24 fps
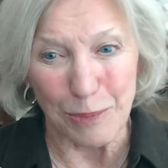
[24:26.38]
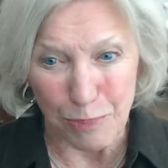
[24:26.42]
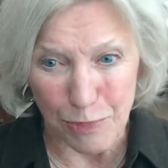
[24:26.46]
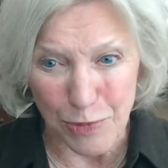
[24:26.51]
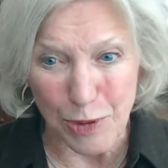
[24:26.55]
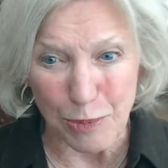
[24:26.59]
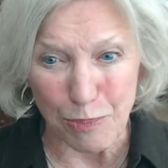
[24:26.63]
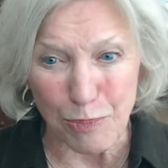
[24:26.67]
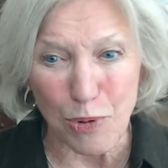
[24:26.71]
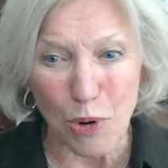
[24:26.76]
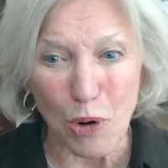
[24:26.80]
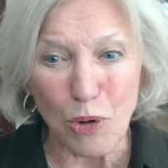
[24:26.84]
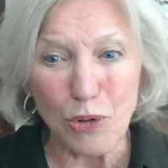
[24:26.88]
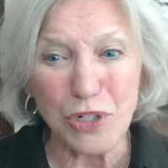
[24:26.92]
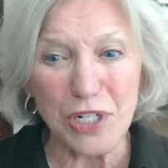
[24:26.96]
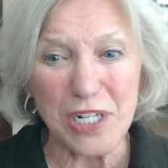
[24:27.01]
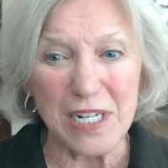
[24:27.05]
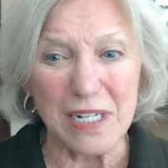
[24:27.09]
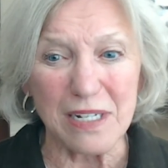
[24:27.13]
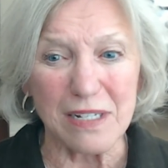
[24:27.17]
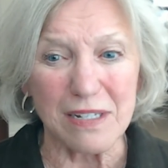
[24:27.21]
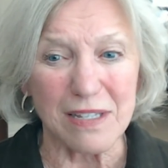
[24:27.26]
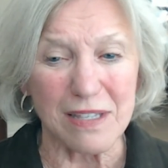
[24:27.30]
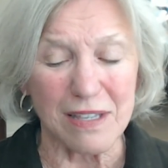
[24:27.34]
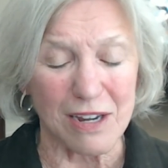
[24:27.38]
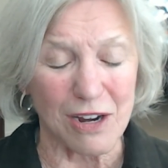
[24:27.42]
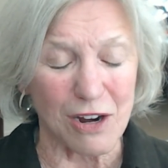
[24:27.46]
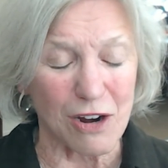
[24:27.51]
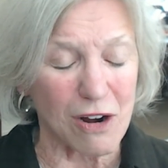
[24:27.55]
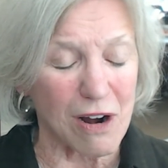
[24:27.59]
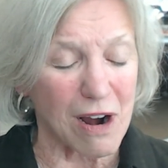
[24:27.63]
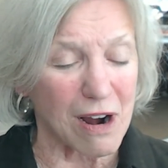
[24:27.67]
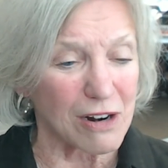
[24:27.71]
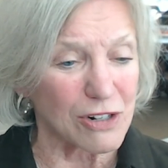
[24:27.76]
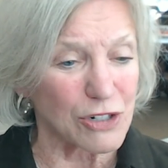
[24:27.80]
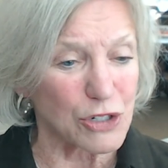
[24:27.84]
the proteins
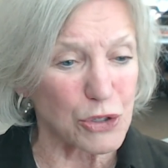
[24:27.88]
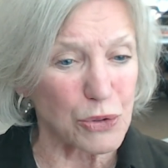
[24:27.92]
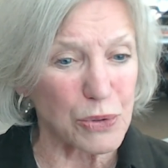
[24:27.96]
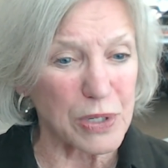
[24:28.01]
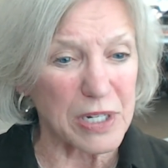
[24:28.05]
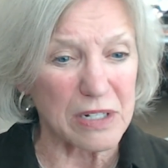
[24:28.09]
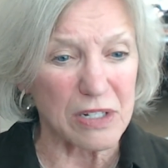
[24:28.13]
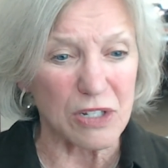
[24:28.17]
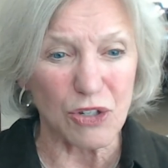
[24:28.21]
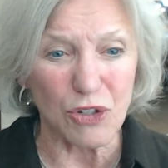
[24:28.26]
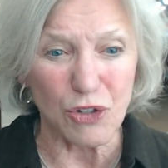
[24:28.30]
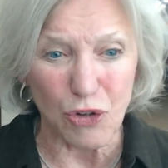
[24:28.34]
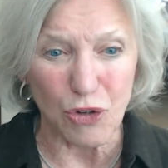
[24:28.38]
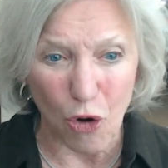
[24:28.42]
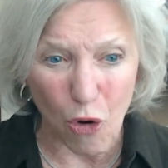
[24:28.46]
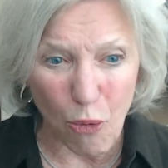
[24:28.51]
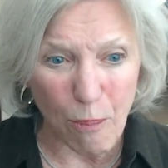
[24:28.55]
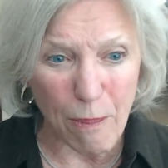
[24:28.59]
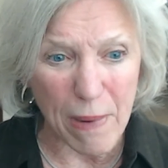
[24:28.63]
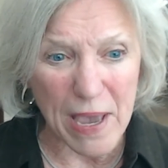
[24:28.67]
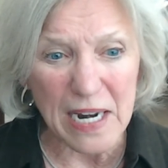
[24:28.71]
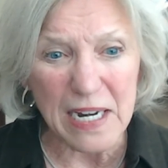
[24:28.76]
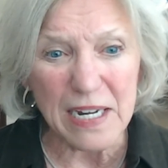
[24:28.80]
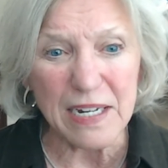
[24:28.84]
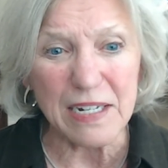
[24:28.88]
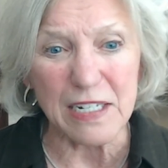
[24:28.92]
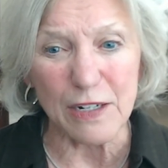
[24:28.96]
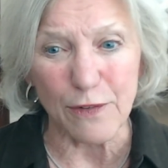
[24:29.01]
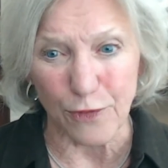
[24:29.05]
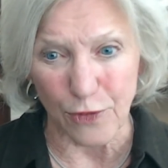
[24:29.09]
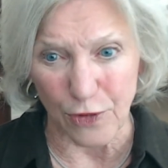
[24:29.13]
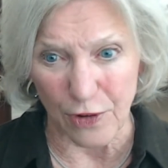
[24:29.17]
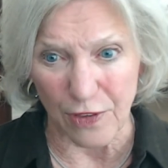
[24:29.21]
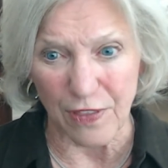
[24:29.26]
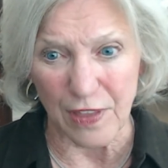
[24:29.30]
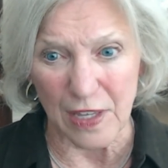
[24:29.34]
there are doing so many
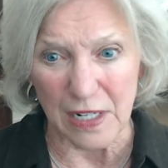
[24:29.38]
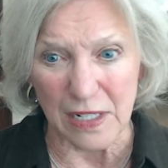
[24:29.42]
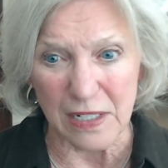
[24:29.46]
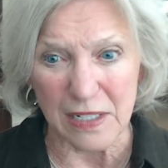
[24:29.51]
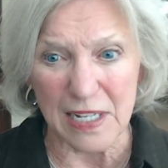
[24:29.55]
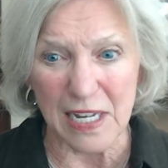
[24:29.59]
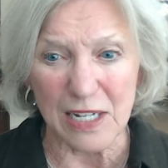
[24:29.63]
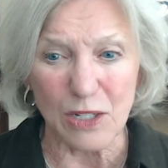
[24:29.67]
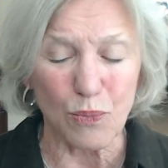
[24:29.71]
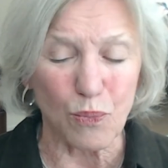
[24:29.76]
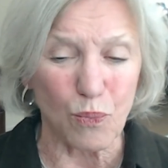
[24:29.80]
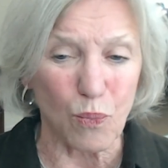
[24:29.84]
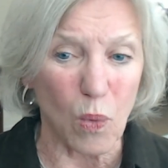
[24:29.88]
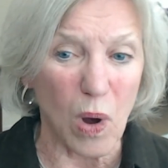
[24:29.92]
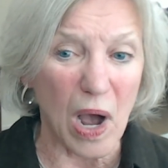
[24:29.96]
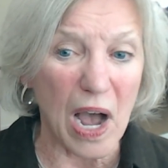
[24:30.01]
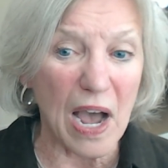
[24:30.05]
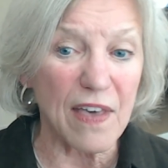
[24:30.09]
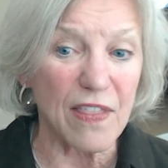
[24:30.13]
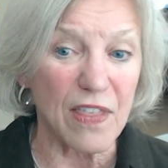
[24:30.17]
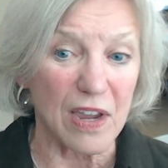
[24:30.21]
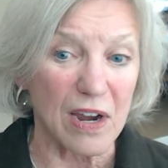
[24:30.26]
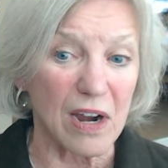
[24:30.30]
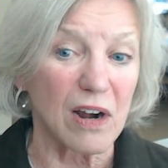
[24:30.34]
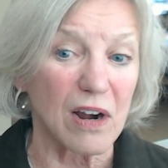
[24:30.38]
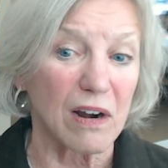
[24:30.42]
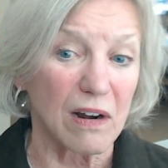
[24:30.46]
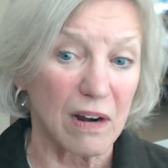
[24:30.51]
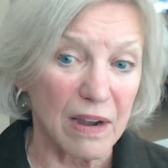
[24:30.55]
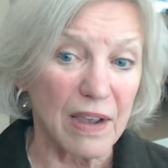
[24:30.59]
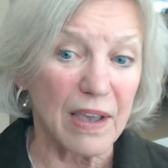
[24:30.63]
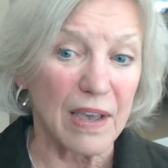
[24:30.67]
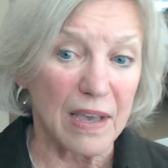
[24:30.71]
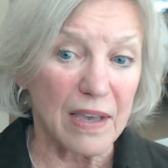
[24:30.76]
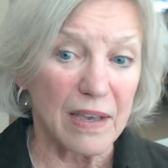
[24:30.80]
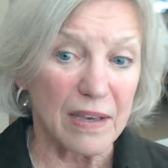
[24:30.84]
different things. That's why they are
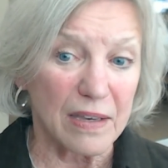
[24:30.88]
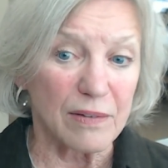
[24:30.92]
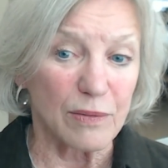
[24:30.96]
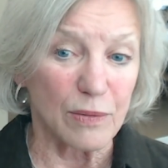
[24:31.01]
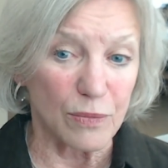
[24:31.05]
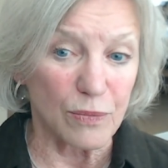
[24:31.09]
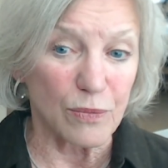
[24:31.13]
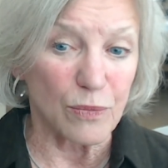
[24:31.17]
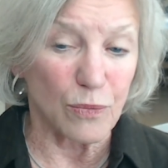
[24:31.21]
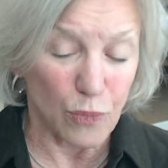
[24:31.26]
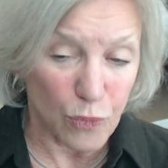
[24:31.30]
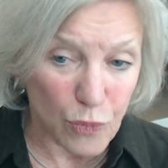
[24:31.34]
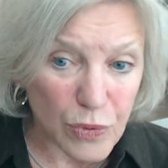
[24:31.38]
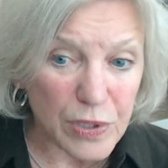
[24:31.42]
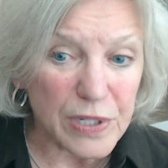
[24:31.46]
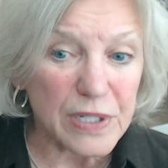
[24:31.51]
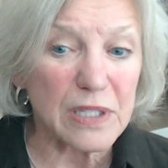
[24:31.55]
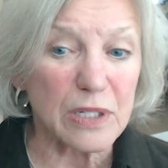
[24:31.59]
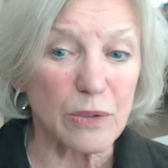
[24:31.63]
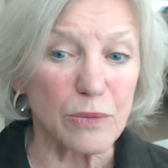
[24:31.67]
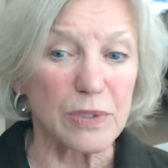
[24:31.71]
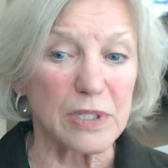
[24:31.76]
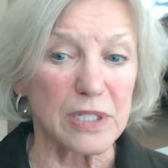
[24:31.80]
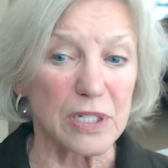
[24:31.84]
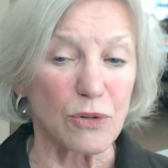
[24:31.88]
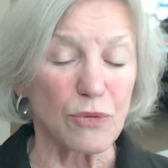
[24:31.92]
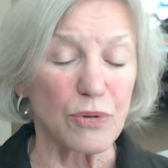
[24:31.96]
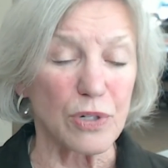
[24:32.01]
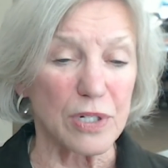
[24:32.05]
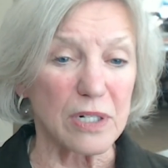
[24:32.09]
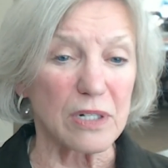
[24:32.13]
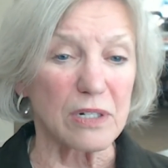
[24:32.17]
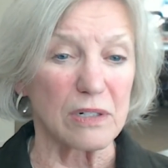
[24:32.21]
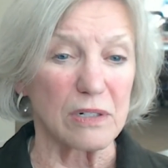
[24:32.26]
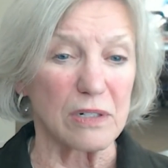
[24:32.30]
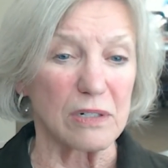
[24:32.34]
really, really
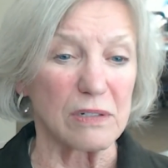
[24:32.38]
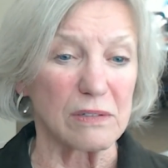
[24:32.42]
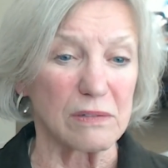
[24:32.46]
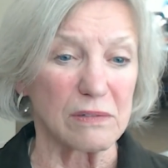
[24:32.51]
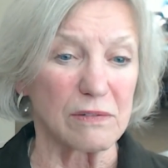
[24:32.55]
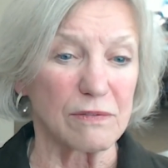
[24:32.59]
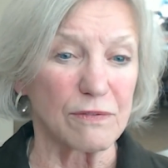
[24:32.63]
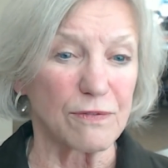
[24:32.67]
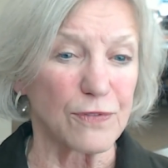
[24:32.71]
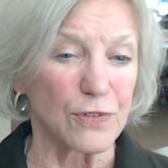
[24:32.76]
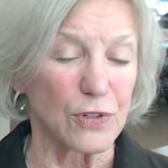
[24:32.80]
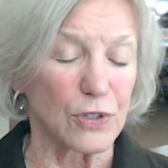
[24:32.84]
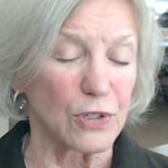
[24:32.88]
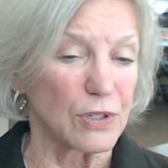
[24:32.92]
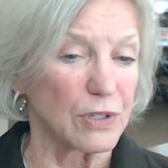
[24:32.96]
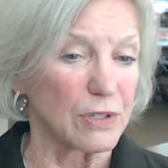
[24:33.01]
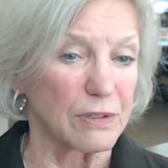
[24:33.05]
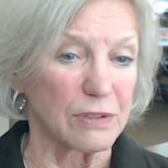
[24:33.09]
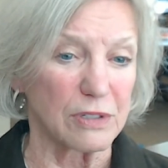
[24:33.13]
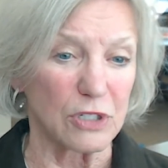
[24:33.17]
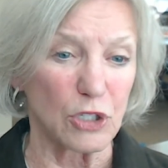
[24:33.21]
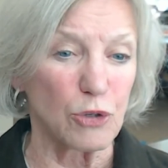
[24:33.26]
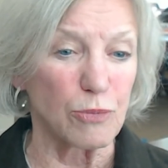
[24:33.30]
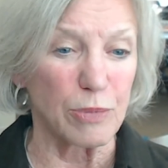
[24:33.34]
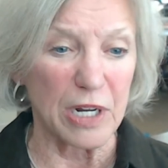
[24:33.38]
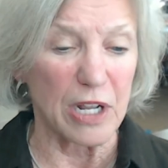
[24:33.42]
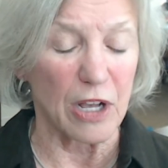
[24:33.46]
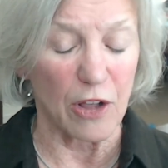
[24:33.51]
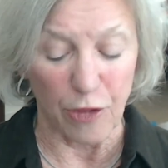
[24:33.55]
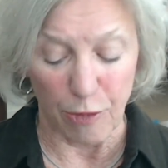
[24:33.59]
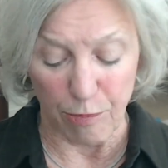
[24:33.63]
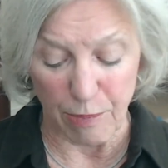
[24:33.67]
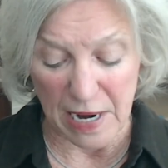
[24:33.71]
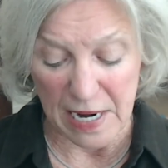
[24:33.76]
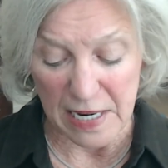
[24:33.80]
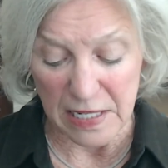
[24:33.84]
critical for human
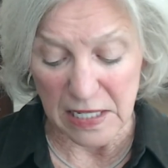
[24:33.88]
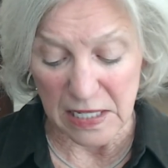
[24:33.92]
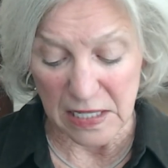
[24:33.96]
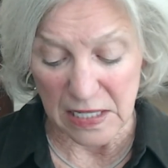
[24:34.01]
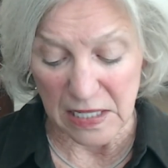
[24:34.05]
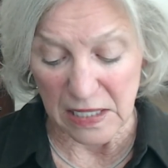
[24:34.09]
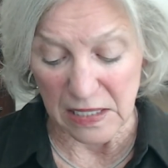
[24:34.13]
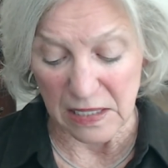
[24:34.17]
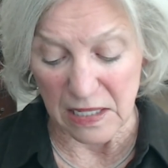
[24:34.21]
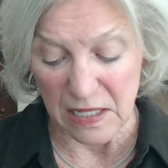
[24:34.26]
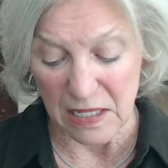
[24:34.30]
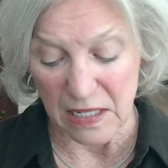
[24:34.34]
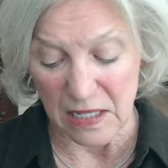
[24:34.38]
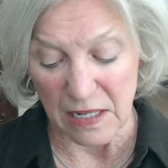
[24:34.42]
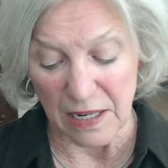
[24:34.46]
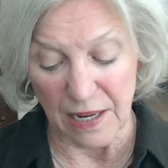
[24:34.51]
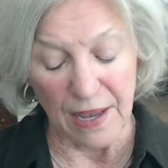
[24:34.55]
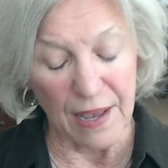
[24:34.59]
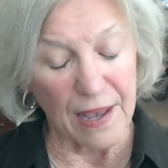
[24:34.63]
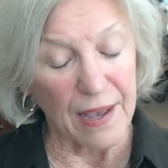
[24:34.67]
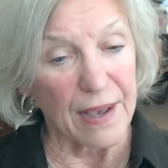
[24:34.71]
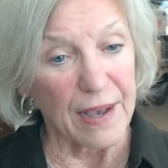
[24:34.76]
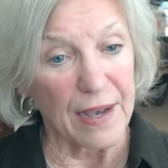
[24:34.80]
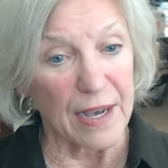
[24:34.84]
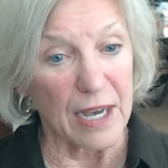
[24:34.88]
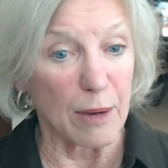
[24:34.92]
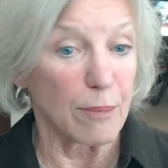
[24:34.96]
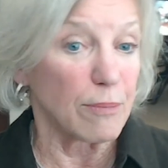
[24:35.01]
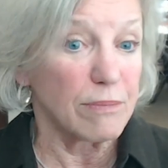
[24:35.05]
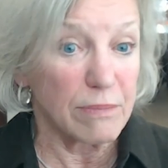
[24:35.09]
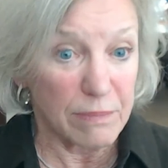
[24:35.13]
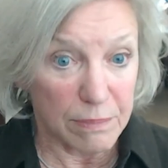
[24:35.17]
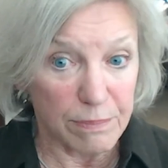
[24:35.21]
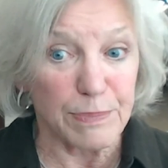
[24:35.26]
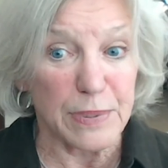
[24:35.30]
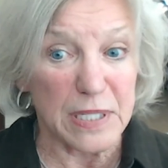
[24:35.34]
health maintenance,
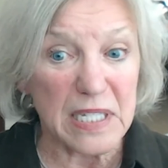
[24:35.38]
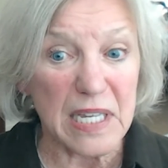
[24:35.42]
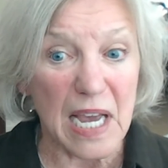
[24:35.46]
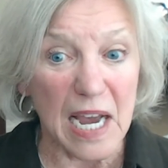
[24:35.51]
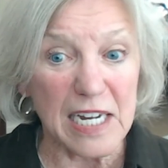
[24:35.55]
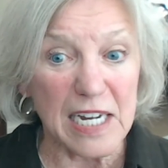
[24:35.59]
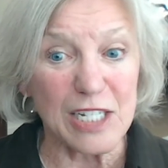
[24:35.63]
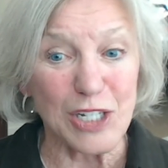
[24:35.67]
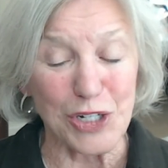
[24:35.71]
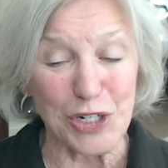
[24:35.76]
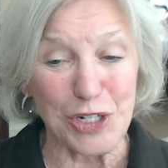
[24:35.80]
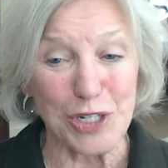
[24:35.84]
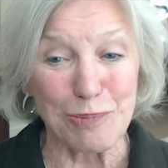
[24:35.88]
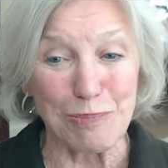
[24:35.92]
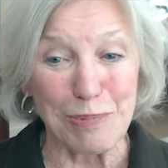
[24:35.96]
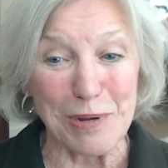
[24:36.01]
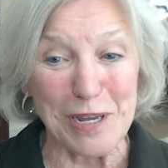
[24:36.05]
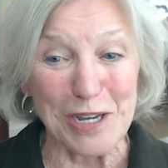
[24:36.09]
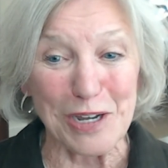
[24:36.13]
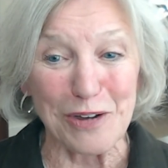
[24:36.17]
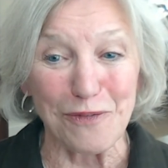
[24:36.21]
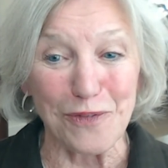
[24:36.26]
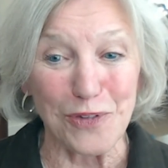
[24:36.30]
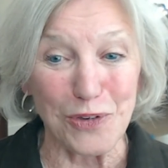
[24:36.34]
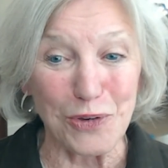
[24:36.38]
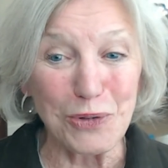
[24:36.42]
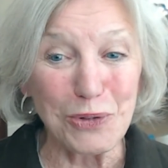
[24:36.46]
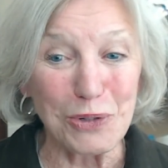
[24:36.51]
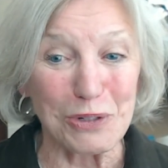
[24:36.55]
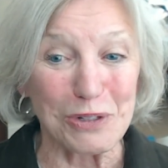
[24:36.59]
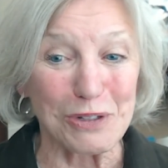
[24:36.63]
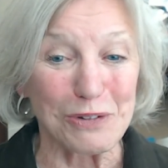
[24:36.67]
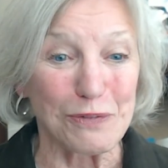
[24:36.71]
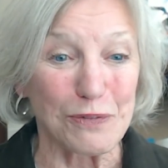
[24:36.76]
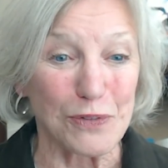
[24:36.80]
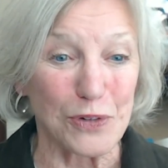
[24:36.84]
besides just being a
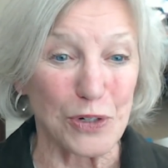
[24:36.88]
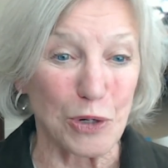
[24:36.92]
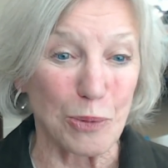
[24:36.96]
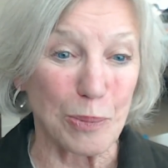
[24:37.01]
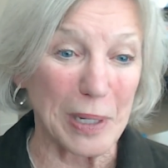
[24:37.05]
fuel for your